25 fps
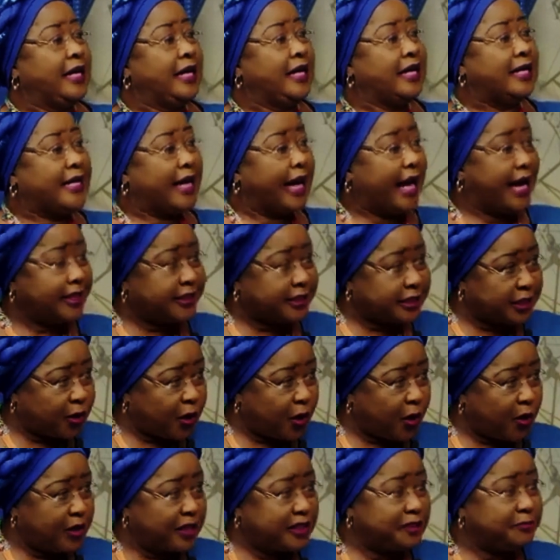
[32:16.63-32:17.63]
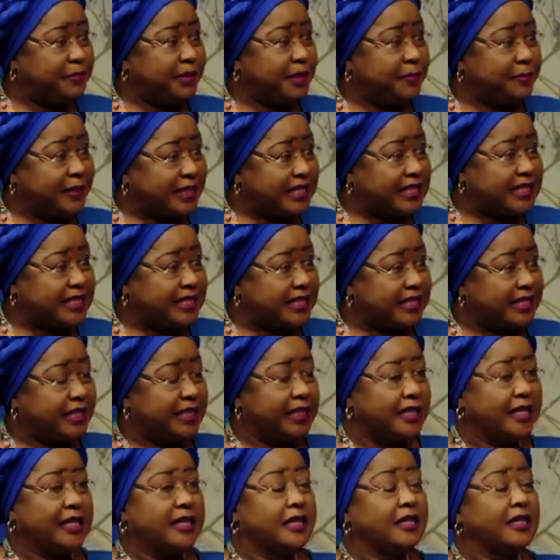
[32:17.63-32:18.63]
It had to go on
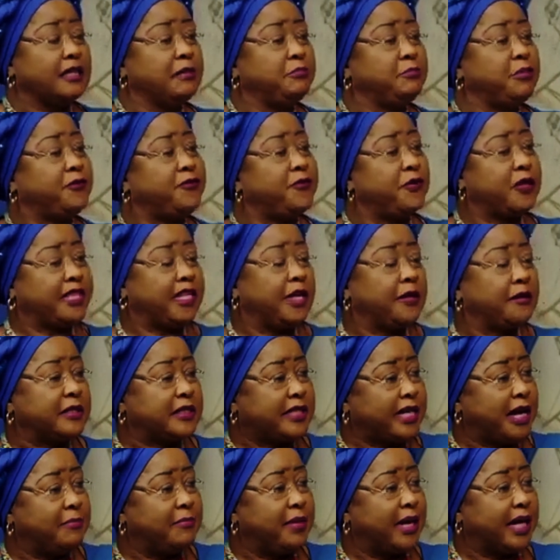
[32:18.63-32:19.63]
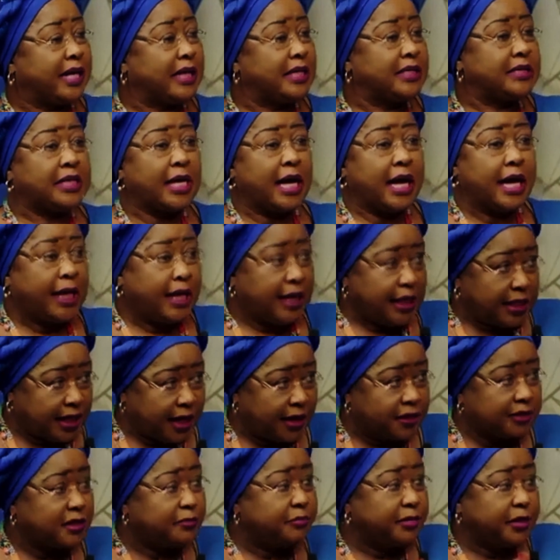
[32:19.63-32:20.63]
BBC before they could come back and say, hey,
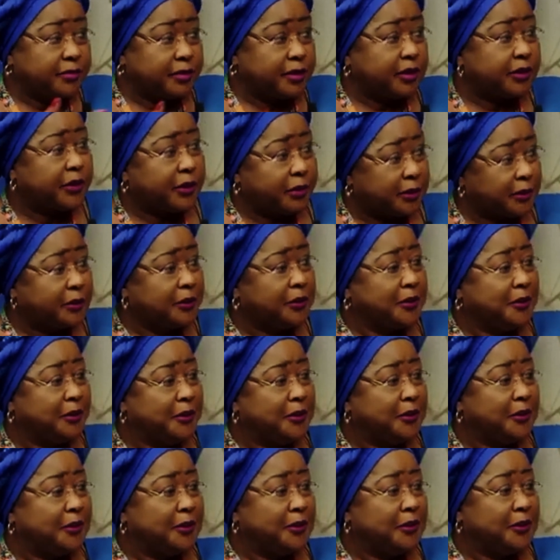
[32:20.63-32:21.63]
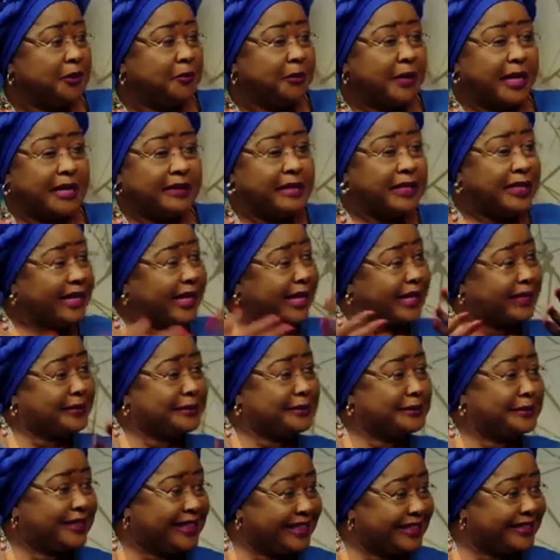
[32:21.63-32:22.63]
now the people know. We really
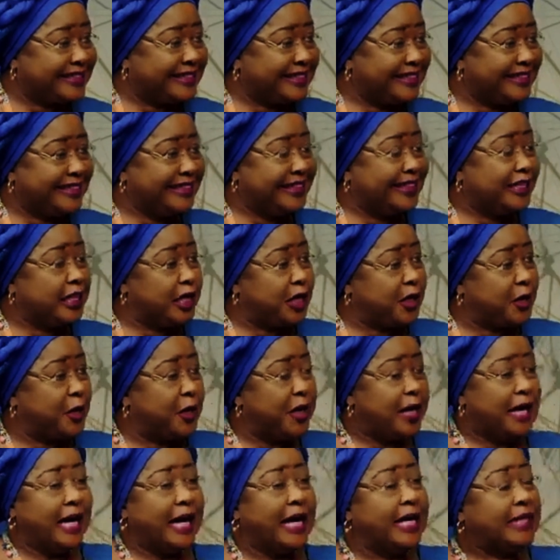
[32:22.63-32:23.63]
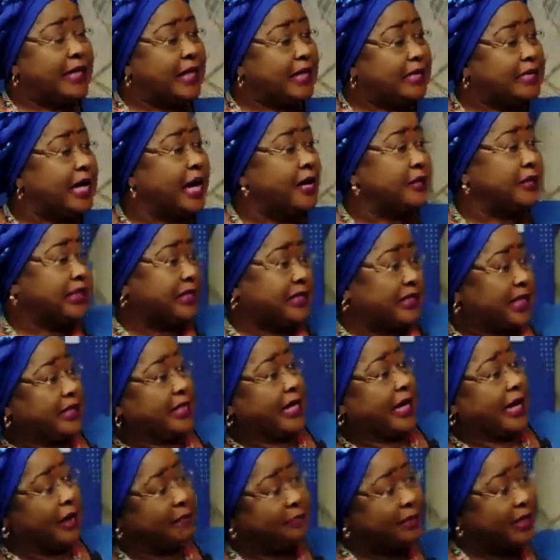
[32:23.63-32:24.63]
can't do this, And that's how this
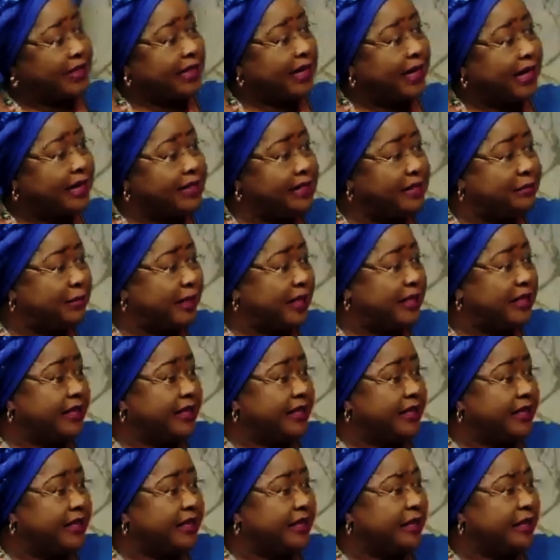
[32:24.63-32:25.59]
other company got the bid.